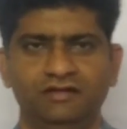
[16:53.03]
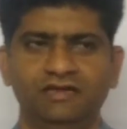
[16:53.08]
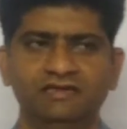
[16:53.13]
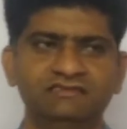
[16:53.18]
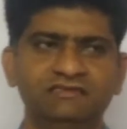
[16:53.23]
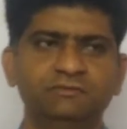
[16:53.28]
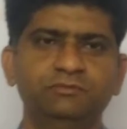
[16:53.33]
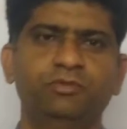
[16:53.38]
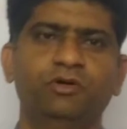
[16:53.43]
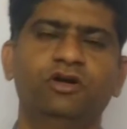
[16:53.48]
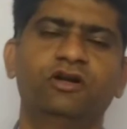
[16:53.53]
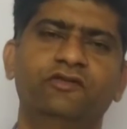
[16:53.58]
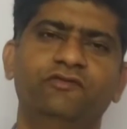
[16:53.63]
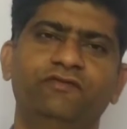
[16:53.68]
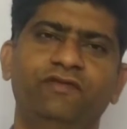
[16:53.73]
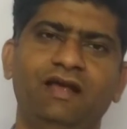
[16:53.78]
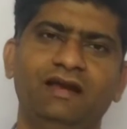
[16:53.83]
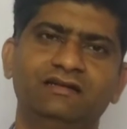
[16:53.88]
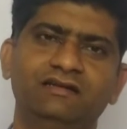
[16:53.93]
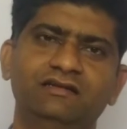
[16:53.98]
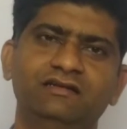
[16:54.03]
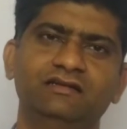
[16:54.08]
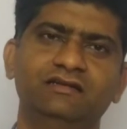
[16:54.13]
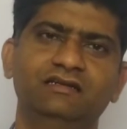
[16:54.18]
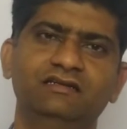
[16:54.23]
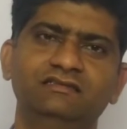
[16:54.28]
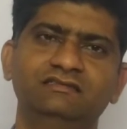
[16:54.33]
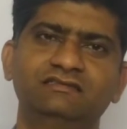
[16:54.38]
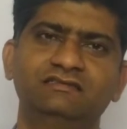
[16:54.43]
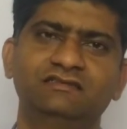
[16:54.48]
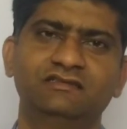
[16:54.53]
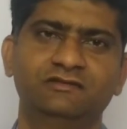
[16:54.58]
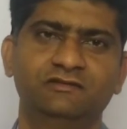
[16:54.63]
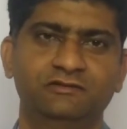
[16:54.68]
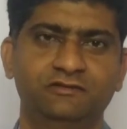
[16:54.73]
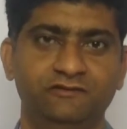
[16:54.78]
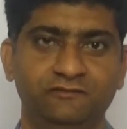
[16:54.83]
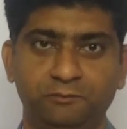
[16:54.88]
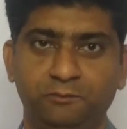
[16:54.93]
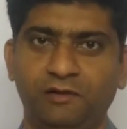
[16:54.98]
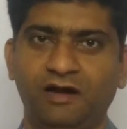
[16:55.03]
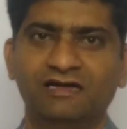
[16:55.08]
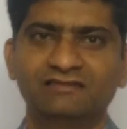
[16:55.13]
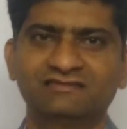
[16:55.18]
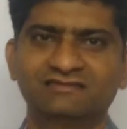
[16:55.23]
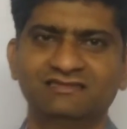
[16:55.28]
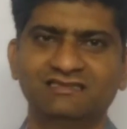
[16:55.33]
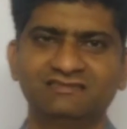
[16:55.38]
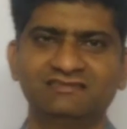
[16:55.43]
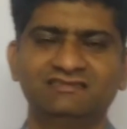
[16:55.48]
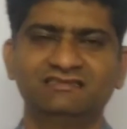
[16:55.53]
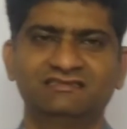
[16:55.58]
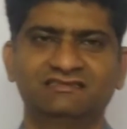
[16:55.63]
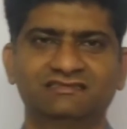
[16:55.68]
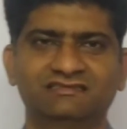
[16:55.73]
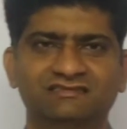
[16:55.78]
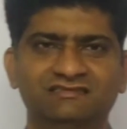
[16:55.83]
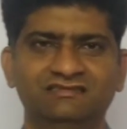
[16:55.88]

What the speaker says: important factor is past success.